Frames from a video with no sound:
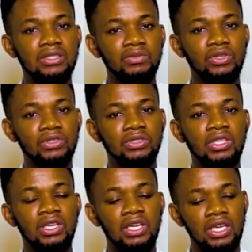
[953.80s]
in the bud.
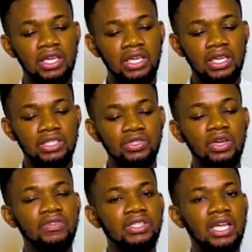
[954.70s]
It's
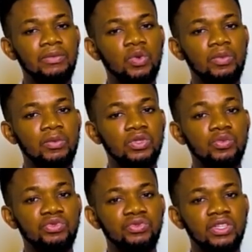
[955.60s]
not every time you'll be able
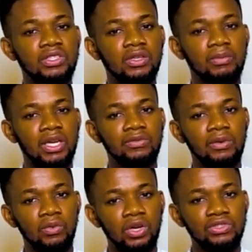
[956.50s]
to prevent your mind
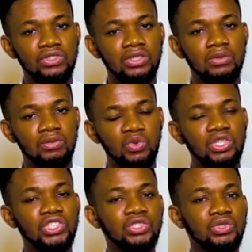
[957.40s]
from wandering, but
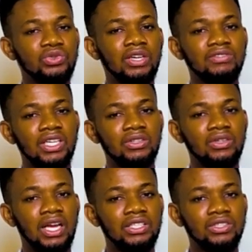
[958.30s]
what do you do after
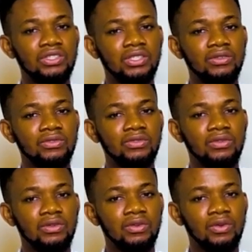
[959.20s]
you catch yourself
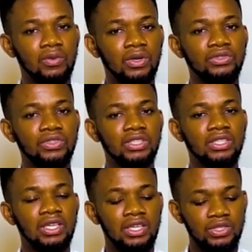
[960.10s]
wandering?
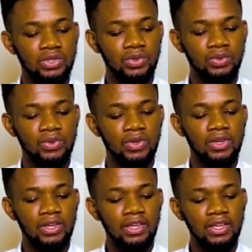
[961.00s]
So
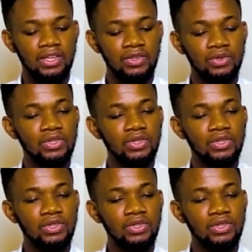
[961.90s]
you